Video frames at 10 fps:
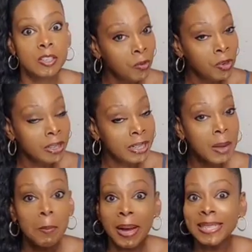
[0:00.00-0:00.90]

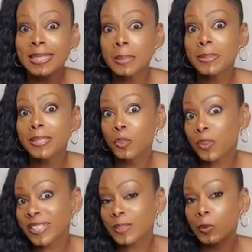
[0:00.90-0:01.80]
Hopefully, my tips and
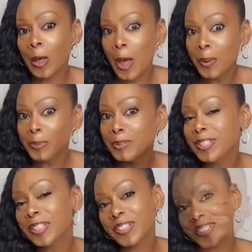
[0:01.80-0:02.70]
tricks will help you
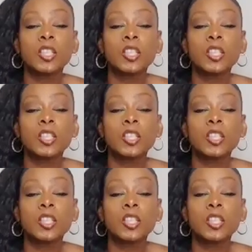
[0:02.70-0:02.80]
too.